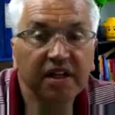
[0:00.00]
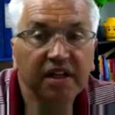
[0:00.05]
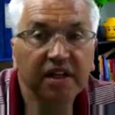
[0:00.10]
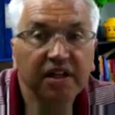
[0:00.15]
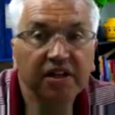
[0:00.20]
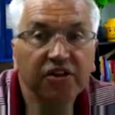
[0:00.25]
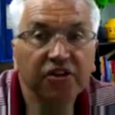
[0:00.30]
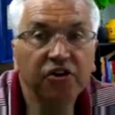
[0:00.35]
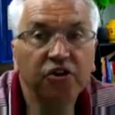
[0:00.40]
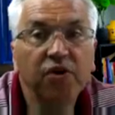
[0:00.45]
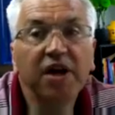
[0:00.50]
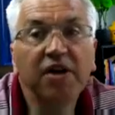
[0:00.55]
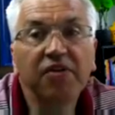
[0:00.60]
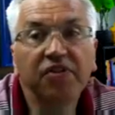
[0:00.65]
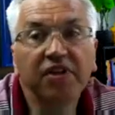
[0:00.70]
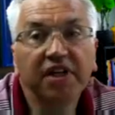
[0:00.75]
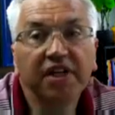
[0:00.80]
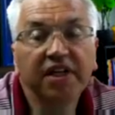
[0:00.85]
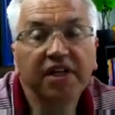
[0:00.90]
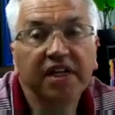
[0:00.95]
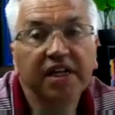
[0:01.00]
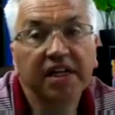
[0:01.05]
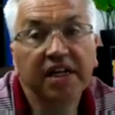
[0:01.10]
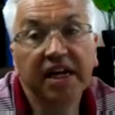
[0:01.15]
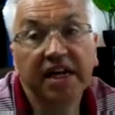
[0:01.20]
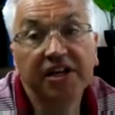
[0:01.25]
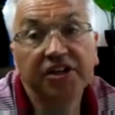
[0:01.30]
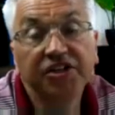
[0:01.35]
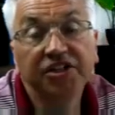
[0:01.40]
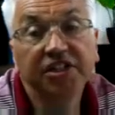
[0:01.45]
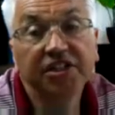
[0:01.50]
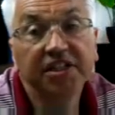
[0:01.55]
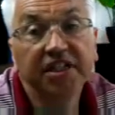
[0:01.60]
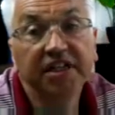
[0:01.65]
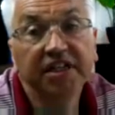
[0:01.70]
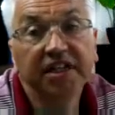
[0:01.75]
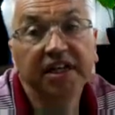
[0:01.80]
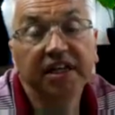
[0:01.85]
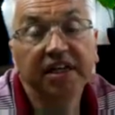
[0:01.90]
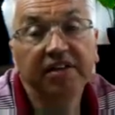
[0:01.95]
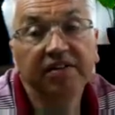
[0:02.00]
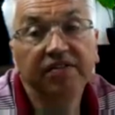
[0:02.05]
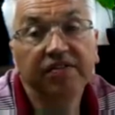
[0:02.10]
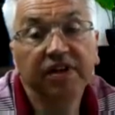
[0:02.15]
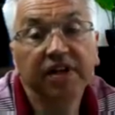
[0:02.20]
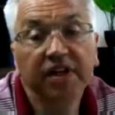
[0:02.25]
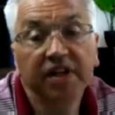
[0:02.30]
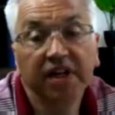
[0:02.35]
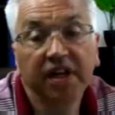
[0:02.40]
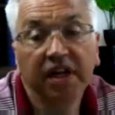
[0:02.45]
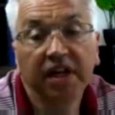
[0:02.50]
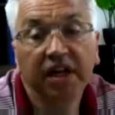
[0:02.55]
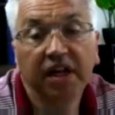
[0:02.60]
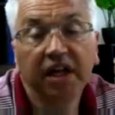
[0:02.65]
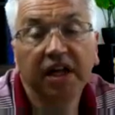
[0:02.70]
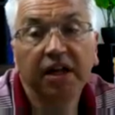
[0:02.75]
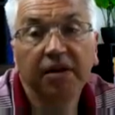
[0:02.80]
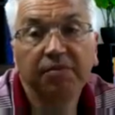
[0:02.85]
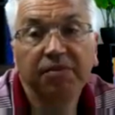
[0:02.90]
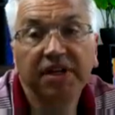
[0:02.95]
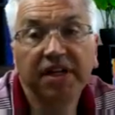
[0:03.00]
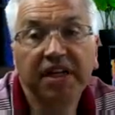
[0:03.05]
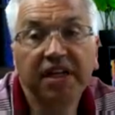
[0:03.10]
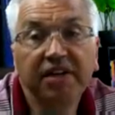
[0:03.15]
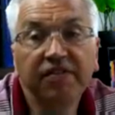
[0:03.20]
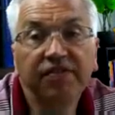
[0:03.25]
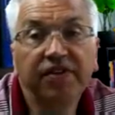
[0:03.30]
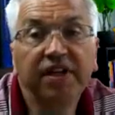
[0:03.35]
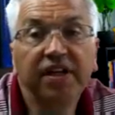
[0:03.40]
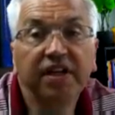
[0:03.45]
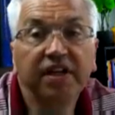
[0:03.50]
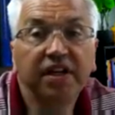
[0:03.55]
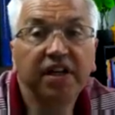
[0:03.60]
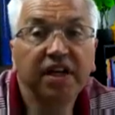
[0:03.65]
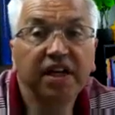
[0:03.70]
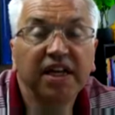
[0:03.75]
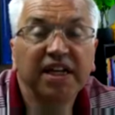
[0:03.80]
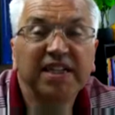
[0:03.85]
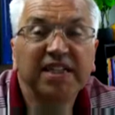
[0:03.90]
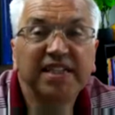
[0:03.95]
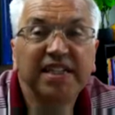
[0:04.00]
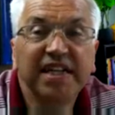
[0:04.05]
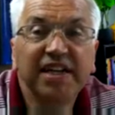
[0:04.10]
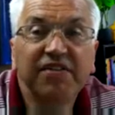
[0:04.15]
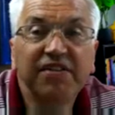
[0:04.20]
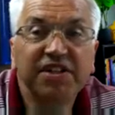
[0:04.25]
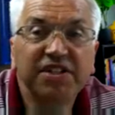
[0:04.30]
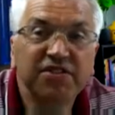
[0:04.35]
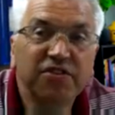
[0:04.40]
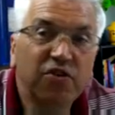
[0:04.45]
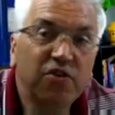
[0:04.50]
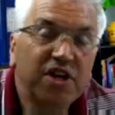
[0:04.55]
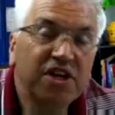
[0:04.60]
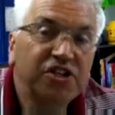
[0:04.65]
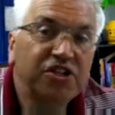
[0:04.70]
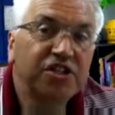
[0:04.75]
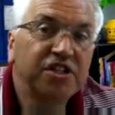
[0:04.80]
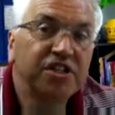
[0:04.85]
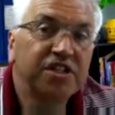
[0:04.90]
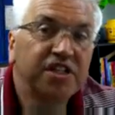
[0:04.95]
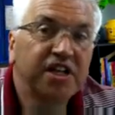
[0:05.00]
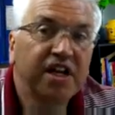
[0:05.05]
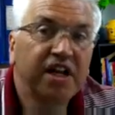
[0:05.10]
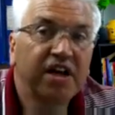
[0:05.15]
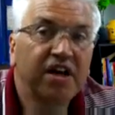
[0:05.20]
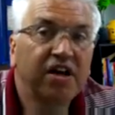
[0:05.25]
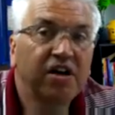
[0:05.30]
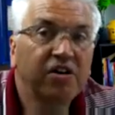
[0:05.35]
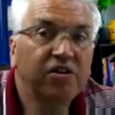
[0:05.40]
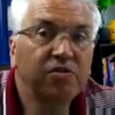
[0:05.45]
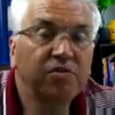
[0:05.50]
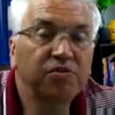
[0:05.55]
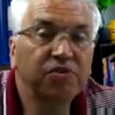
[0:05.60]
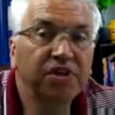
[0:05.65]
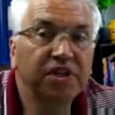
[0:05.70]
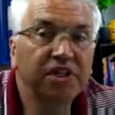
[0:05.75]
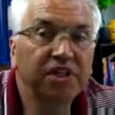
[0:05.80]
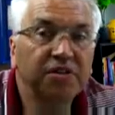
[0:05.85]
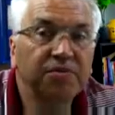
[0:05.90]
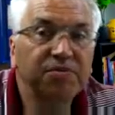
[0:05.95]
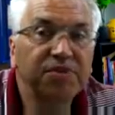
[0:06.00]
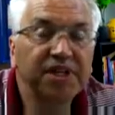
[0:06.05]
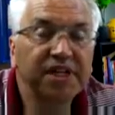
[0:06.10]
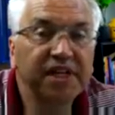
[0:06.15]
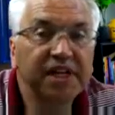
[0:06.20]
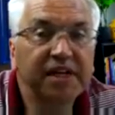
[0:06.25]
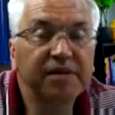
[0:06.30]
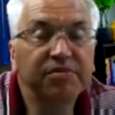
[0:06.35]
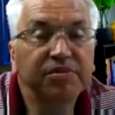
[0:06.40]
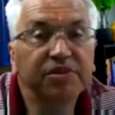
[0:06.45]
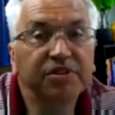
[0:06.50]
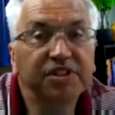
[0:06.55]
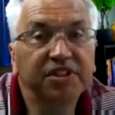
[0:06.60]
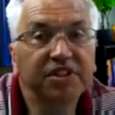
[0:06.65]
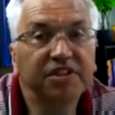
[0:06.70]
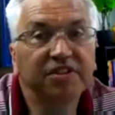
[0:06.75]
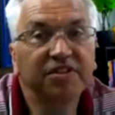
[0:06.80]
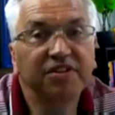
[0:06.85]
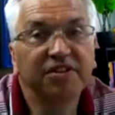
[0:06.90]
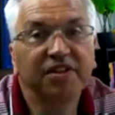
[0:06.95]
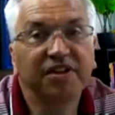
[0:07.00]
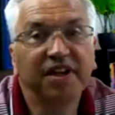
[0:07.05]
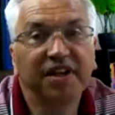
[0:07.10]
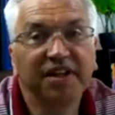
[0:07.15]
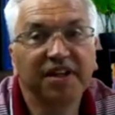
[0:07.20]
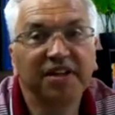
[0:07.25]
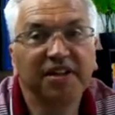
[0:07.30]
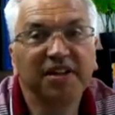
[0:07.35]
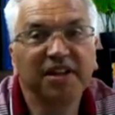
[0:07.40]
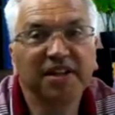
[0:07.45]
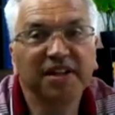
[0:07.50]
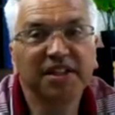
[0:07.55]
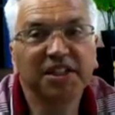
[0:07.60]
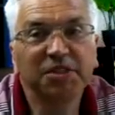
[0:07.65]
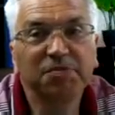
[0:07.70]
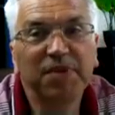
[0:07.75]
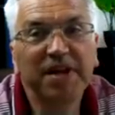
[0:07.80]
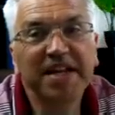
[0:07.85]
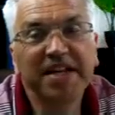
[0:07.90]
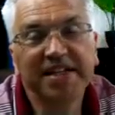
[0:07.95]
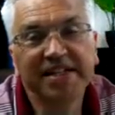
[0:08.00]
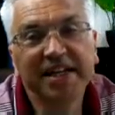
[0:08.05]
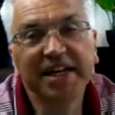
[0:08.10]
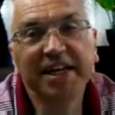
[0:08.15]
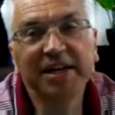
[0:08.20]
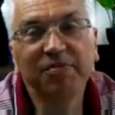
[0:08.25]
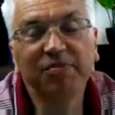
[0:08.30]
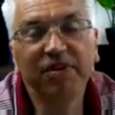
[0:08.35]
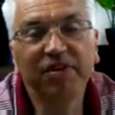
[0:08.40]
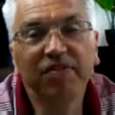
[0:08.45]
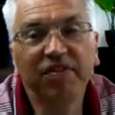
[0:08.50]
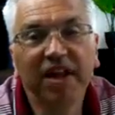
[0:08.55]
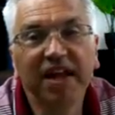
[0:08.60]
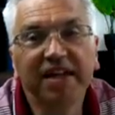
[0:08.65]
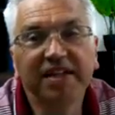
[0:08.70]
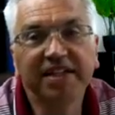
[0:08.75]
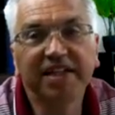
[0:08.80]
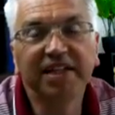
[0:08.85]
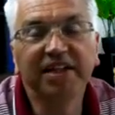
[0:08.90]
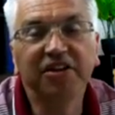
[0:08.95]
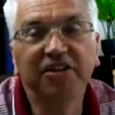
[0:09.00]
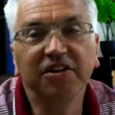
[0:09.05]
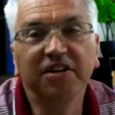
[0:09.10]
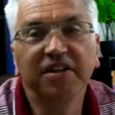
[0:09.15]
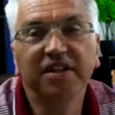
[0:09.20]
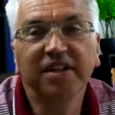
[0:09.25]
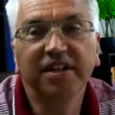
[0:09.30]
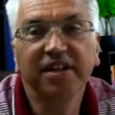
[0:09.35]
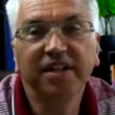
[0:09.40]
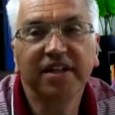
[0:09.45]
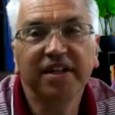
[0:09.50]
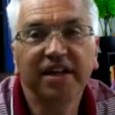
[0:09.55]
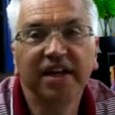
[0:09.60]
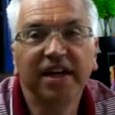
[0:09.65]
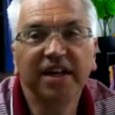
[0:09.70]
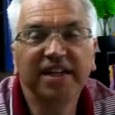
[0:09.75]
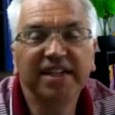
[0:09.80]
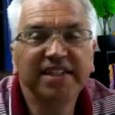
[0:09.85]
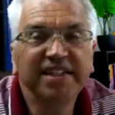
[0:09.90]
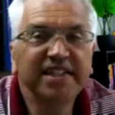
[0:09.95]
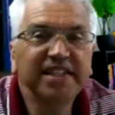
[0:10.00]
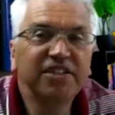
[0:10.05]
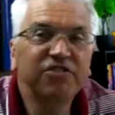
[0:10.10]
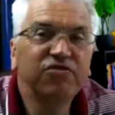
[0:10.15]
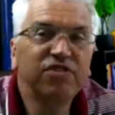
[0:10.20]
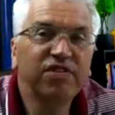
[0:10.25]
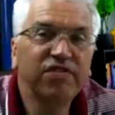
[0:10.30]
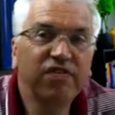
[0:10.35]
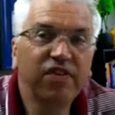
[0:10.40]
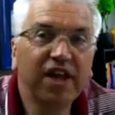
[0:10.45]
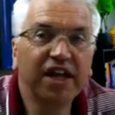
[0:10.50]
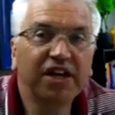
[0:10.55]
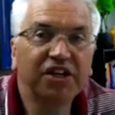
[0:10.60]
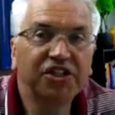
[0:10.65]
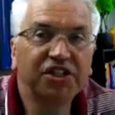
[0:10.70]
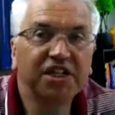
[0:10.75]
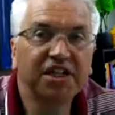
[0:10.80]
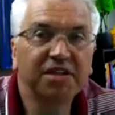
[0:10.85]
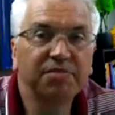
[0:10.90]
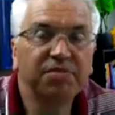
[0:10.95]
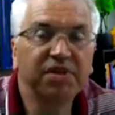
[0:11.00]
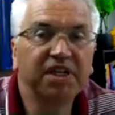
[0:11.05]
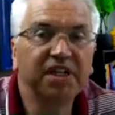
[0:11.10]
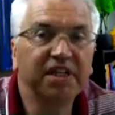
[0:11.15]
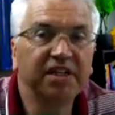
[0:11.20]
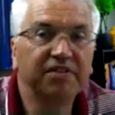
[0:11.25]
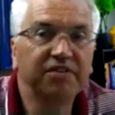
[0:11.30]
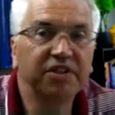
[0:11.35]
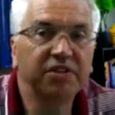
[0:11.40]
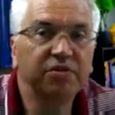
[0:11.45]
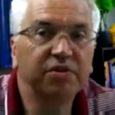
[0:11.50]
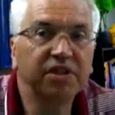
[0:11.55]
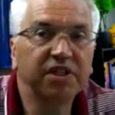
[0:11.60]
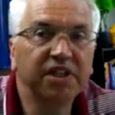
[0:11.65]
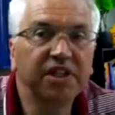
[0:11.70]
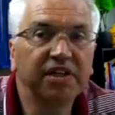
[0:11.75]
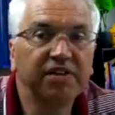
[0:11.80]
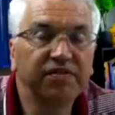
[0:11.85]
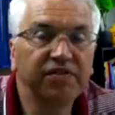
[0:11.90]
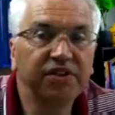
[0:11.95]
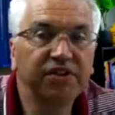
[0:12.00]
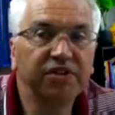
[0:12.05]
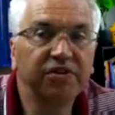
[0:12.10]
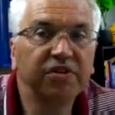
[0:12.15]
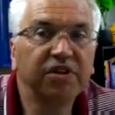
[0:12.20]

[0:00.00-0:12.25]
Throughout the lectures I give, I'll be giving a series of questions that I hope that you'll be able to spend time reflecting on, and it's this reflection, I believe, that will give you,